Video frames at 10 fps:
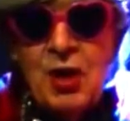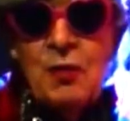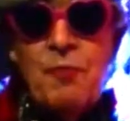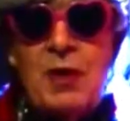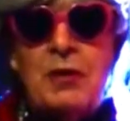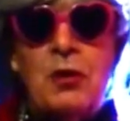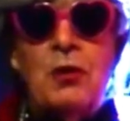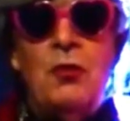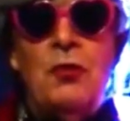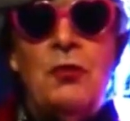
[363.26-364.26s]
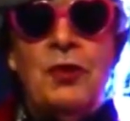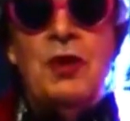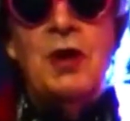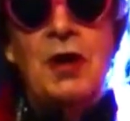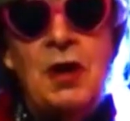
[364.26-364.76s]
"But Lord,
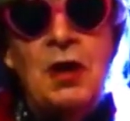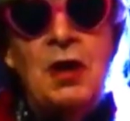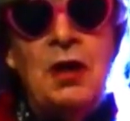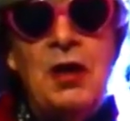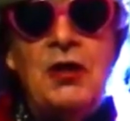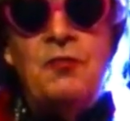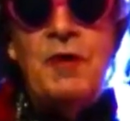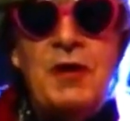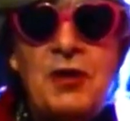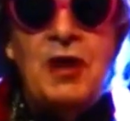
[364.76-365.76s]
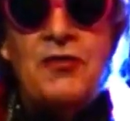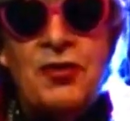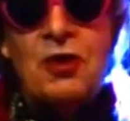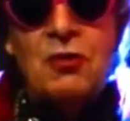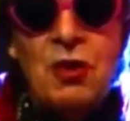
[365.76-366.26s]
he's been dead
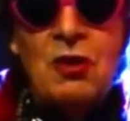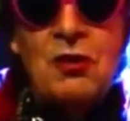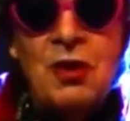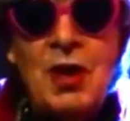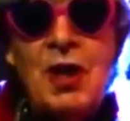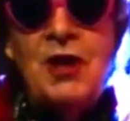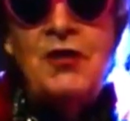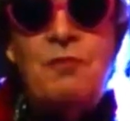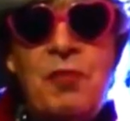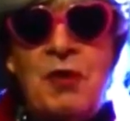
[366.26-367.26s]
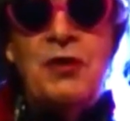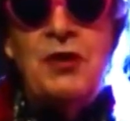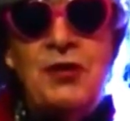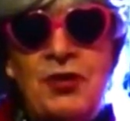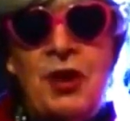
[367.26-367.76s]
so long, his body
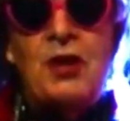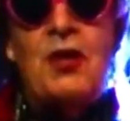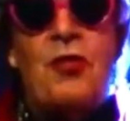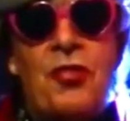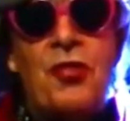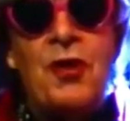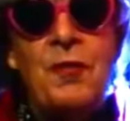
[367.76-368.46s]
stinketh."